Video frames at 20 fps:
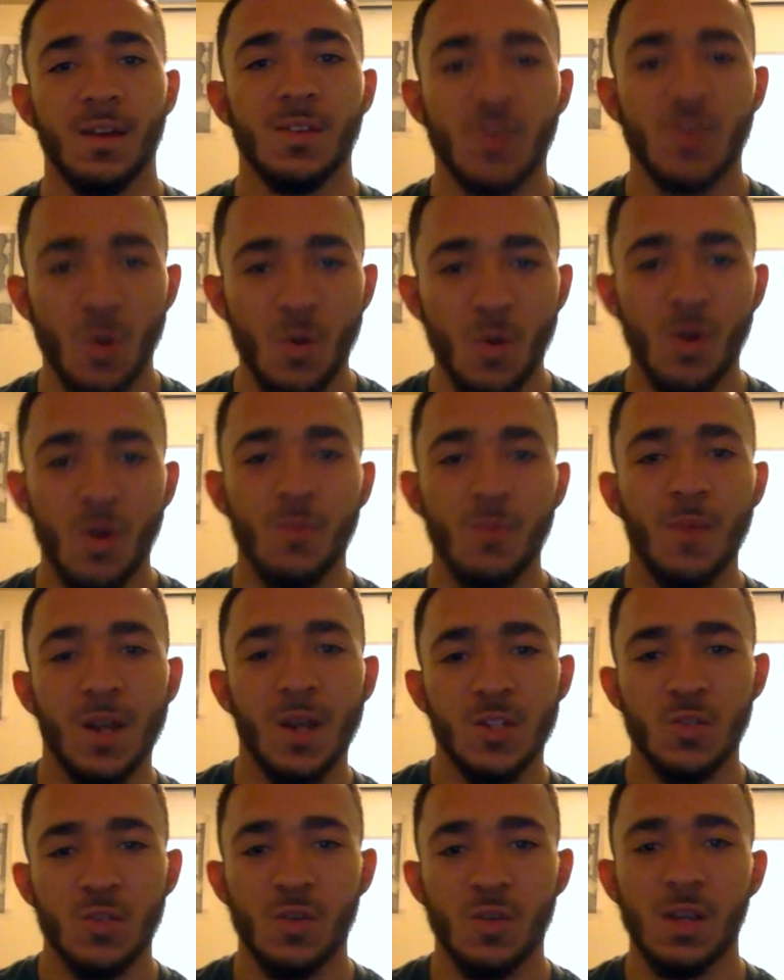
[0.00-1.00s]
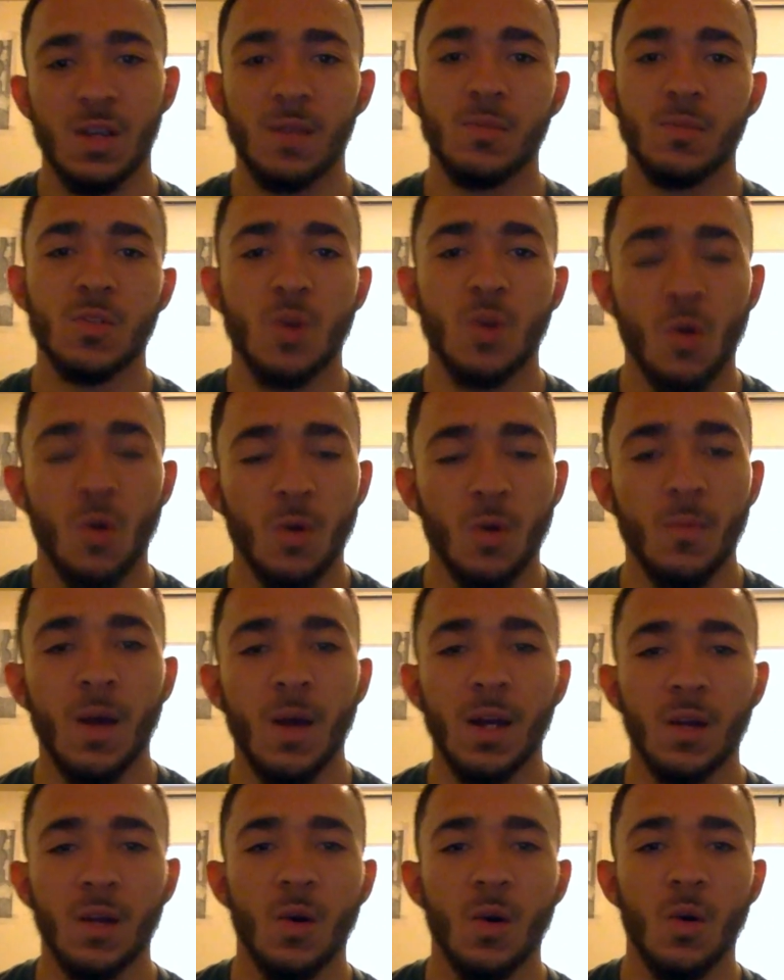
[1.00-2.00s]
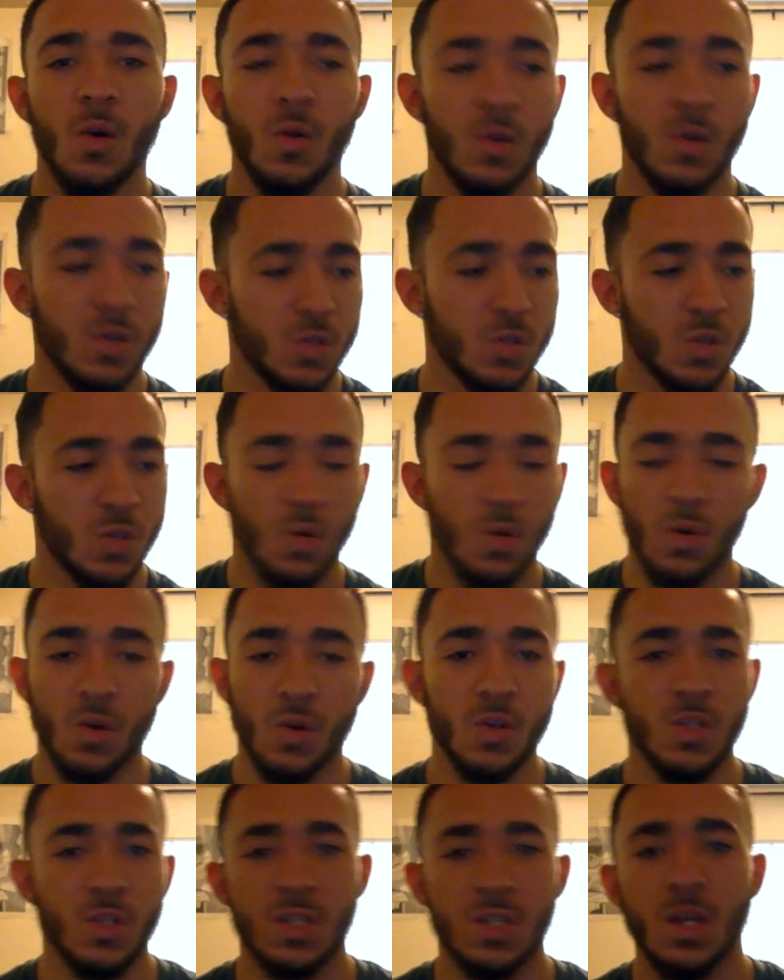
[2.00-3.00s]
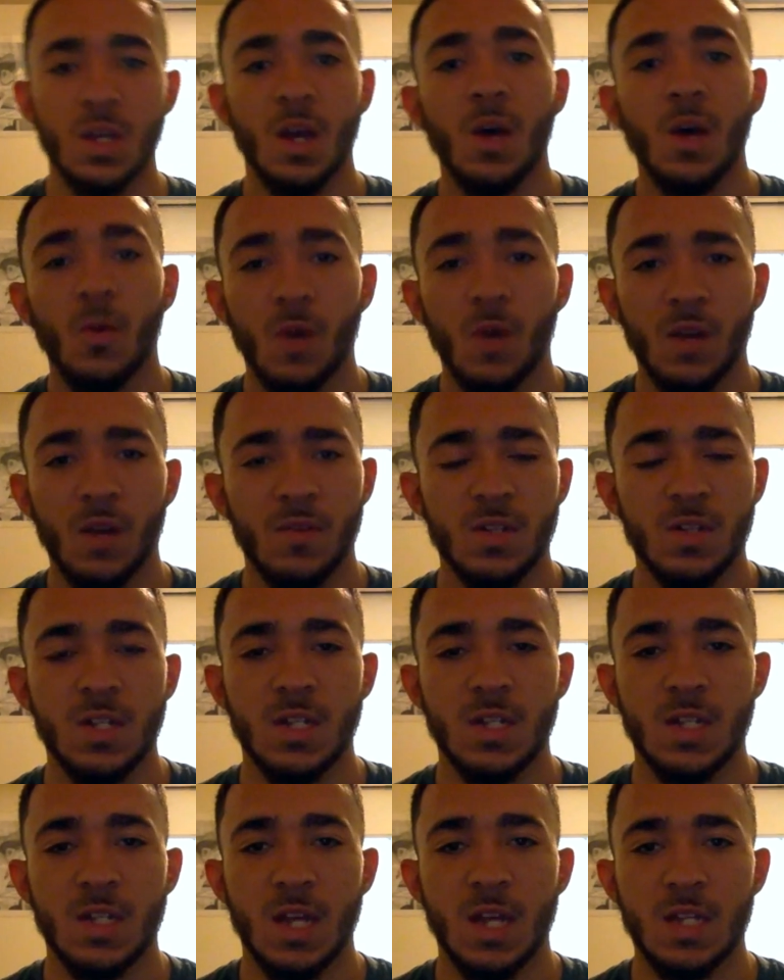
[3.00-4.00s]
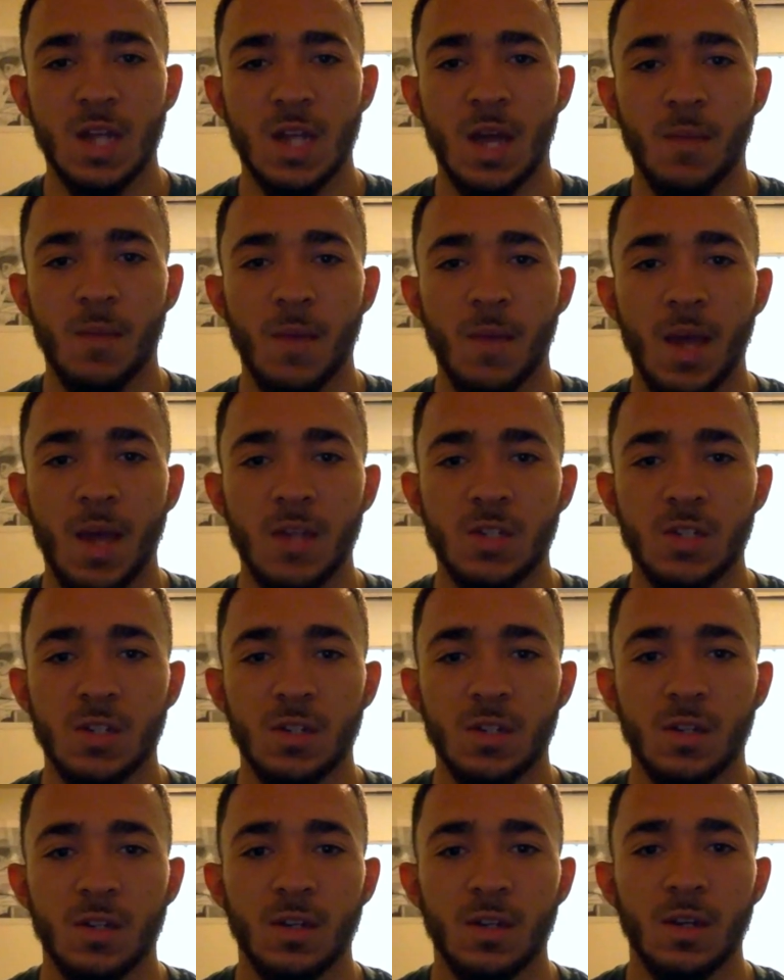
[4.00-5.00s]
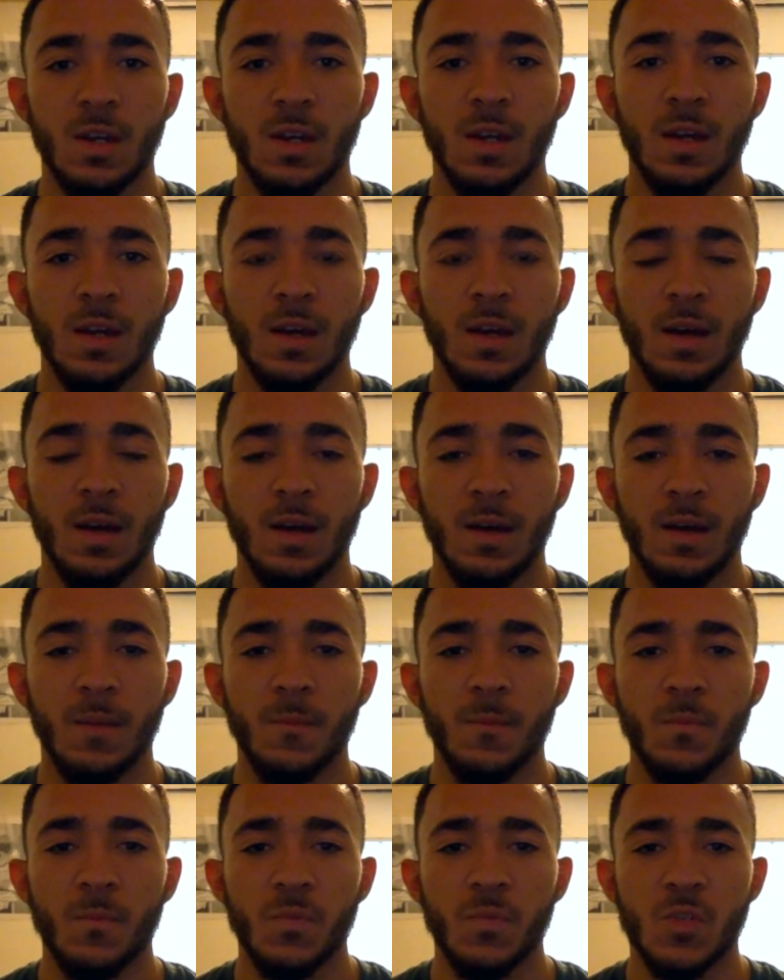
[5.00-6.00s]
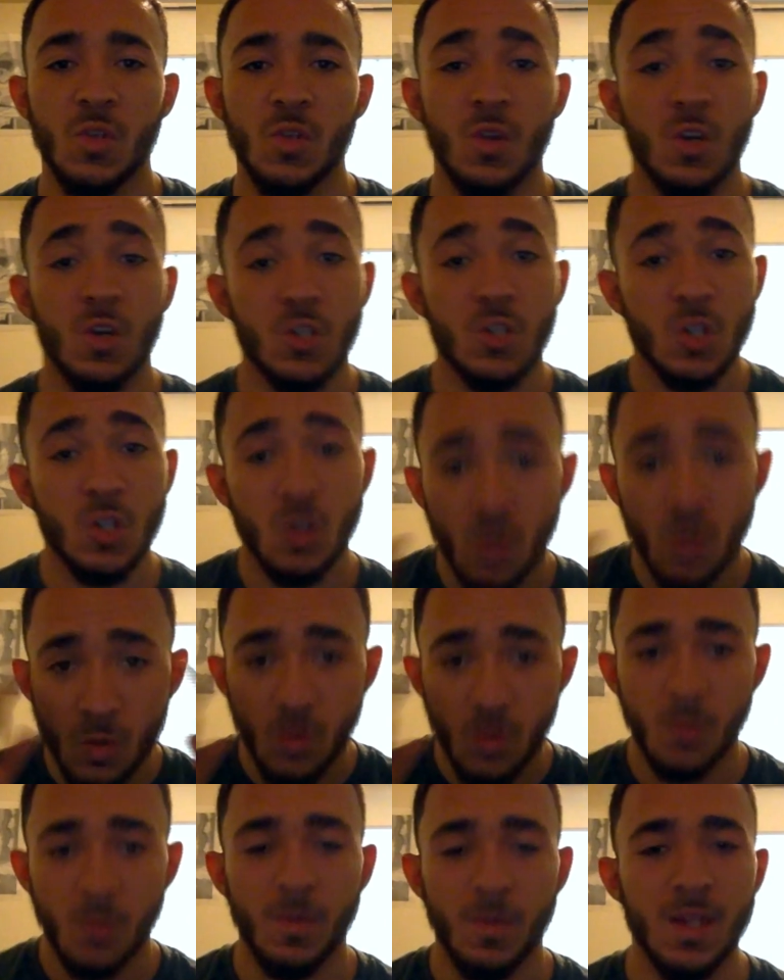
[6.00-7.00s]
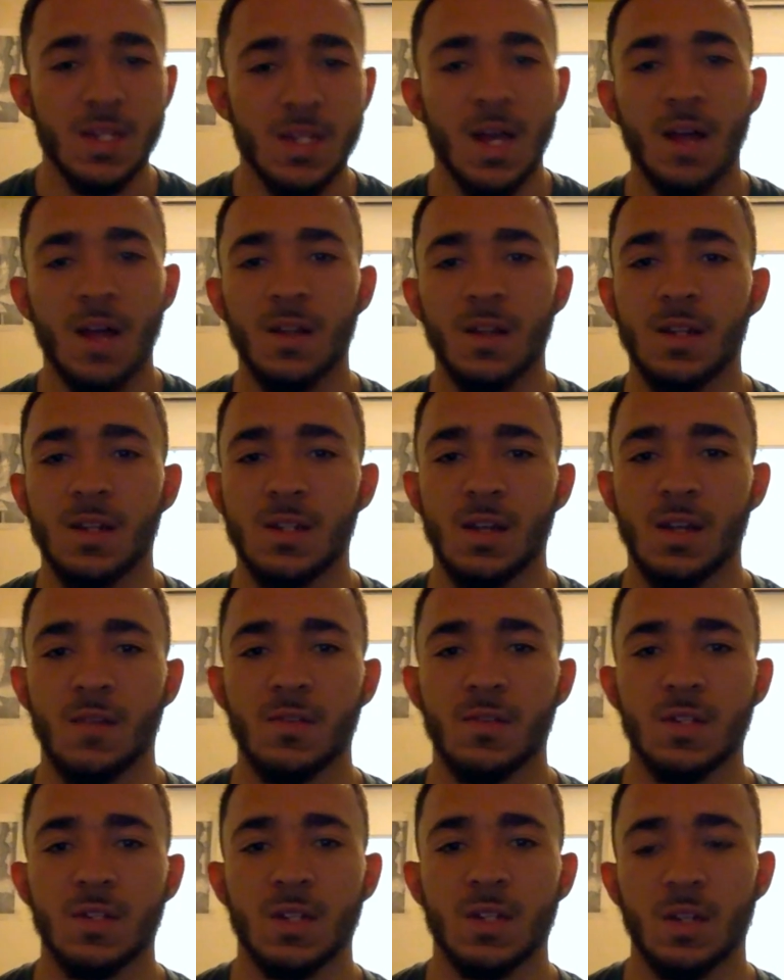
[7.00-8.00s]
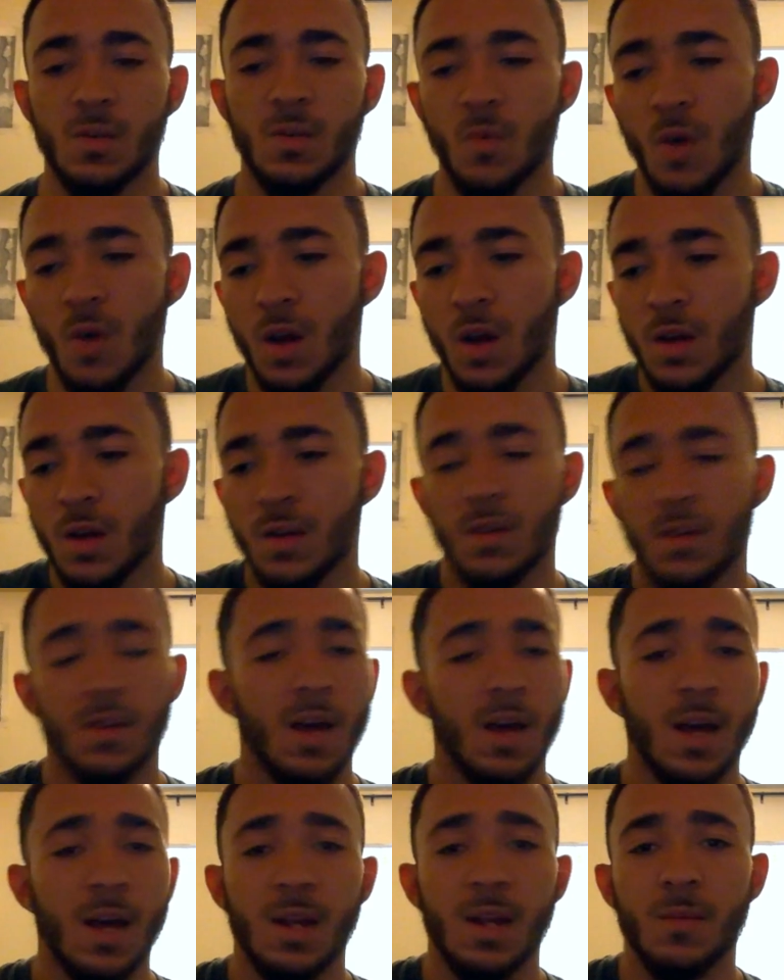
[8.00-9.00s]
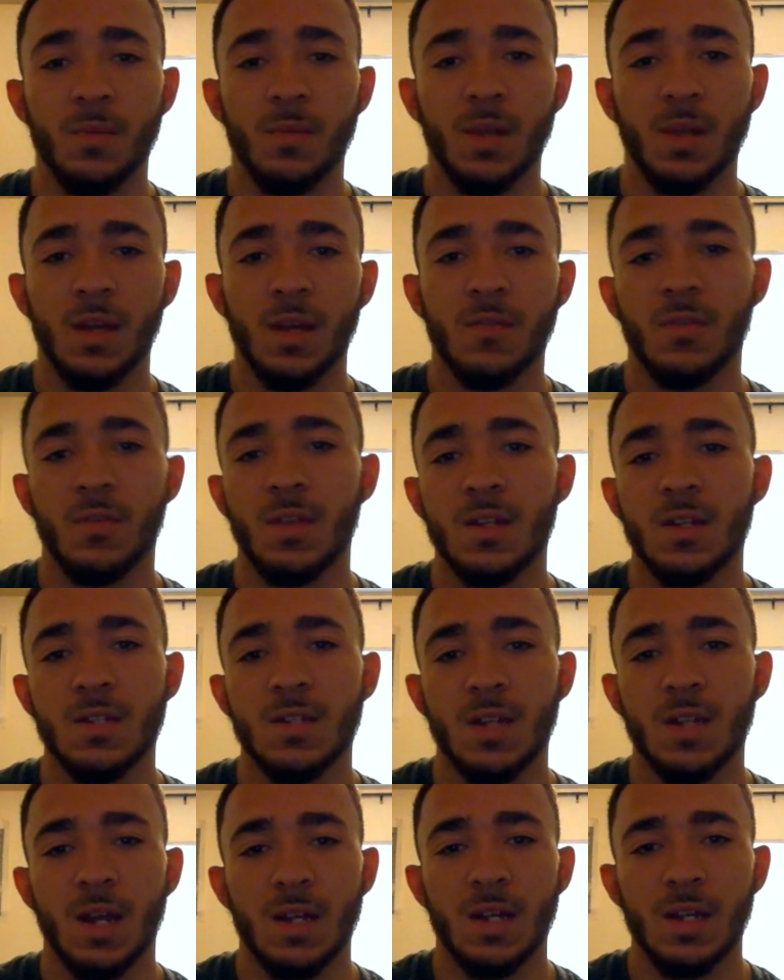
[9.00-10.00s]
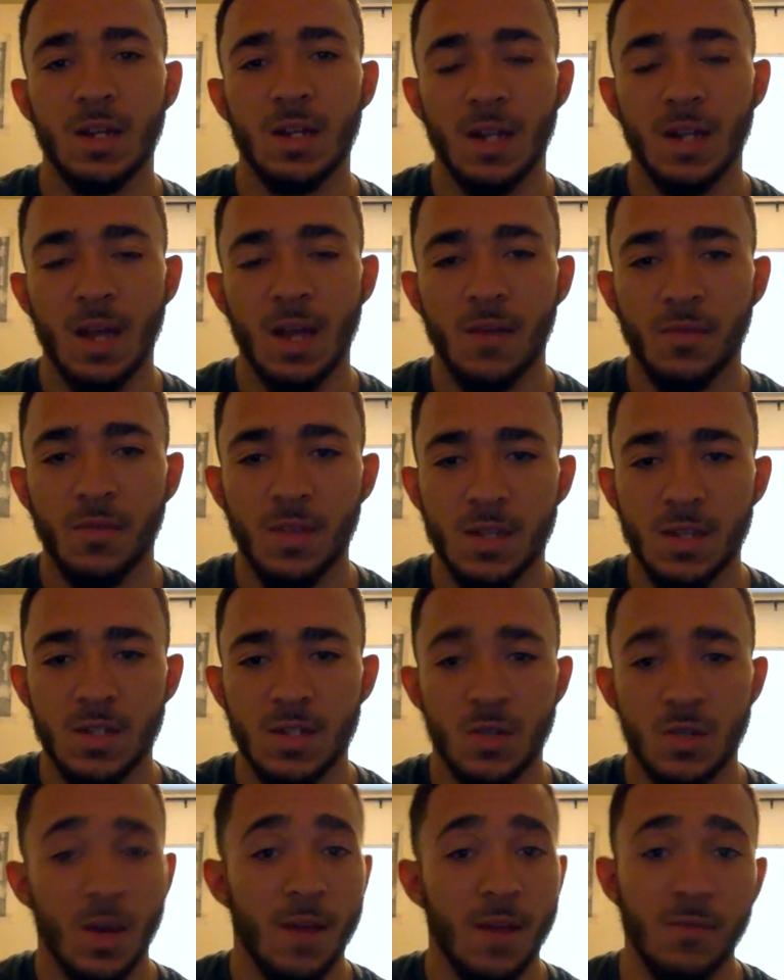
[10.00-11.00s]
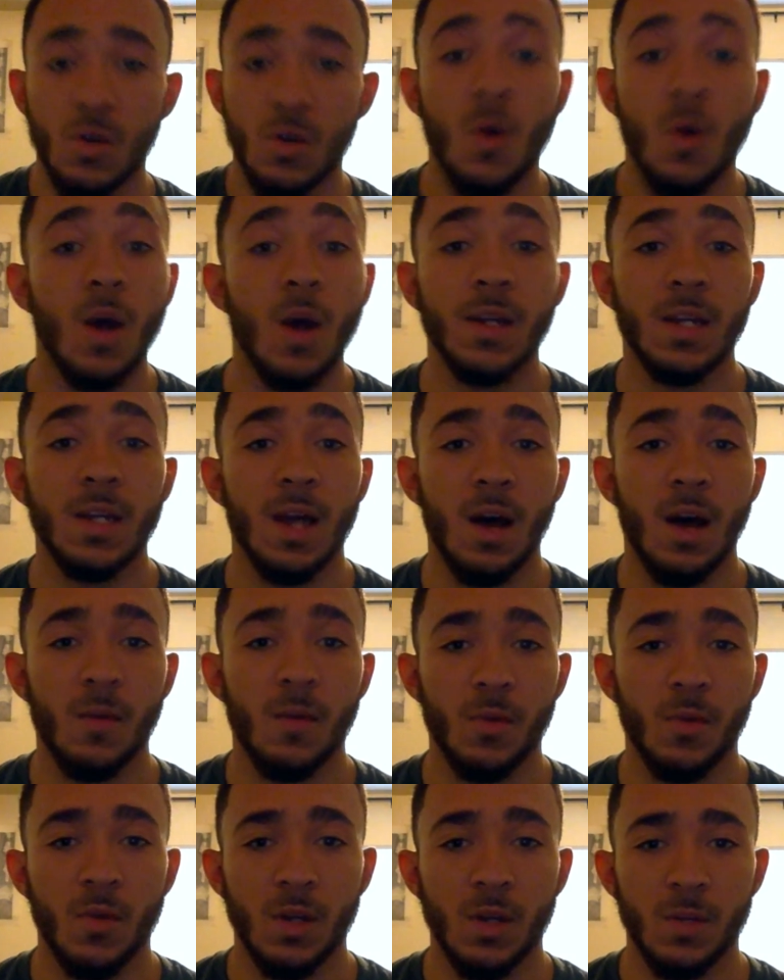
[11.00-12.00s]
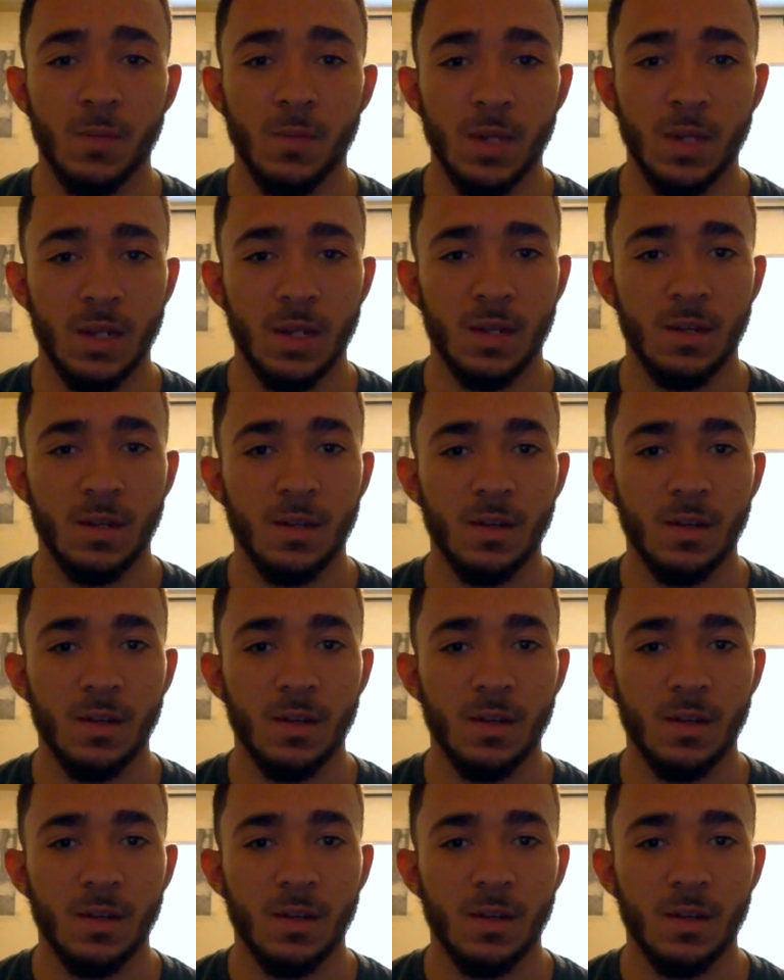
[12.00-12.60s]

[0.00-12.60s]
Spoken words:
toward my dream, toward my goal, or towards whatever success I imagine. So there are two mentalities, obviously. One, I didn't plan for this and I didn't account for this, so I have no idea how I'm going to beat it.